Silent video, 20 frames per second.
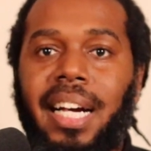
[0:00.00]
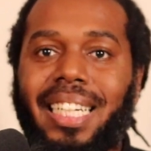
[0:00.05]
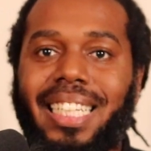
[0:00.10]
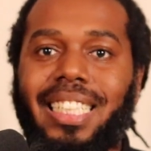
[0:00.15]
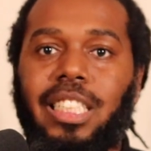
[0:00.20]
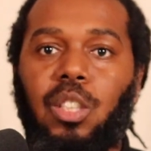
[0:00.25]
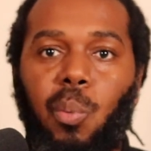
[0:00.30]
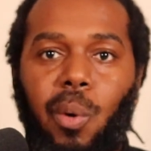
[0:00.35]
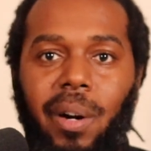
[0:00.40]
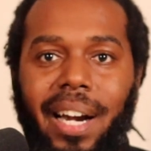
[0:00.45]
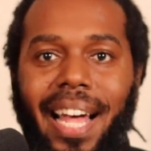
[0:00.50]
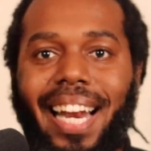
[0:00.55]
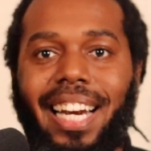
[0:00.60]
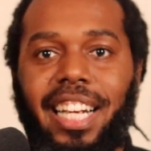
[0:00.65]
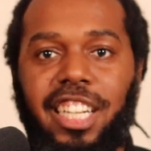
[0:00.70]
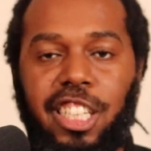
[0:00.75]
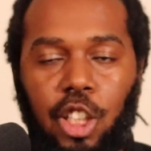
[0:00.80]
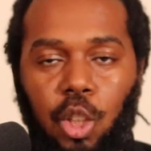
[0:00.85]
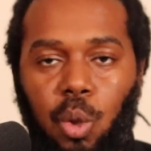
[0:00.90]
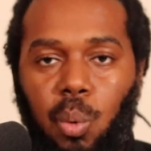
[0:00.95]
This is where that
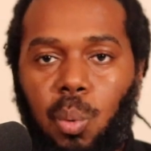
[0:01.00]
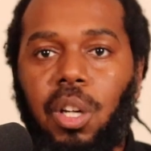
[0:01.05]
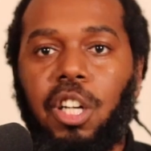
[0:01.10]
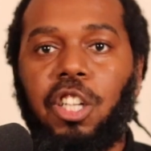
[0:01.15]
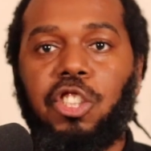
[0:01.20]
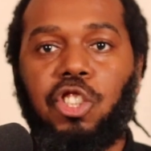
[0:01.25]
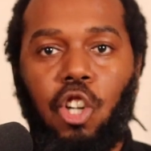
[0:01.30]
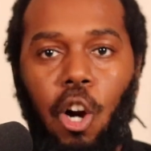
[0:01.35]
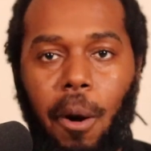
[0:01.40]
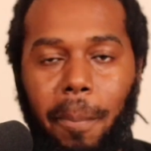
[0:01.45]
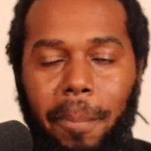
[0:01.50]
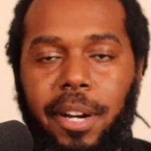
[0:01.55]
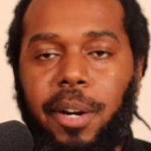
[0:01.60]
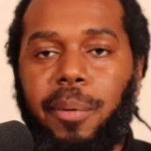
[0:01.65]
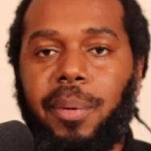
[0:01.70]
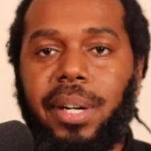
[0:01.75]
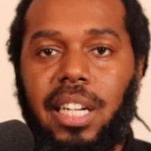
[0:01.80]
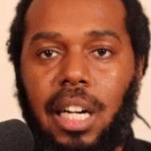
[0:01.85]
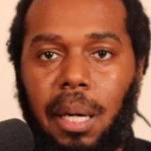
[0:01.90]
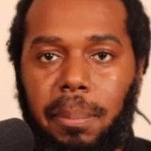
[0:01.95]
acute, sharp
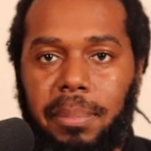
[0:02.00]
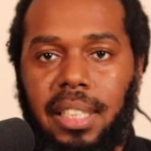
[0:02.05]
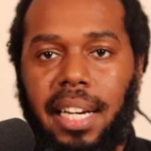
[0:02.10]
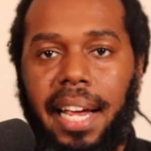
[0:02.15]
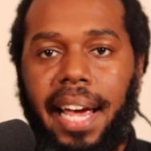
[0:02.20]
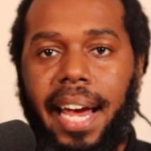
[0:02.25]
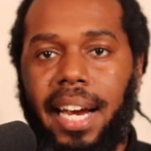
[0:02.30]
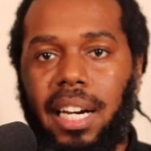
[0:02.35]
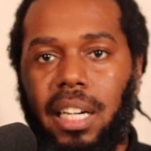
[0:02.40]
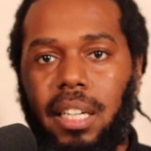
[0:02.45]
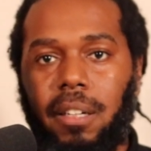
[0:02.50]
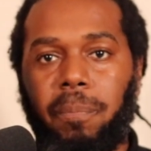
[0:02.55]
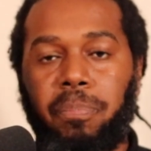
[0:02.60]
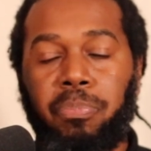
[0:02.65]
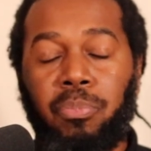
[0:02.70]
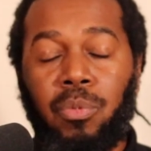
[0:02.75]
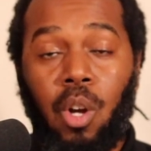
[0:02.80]
hearing comes in handy.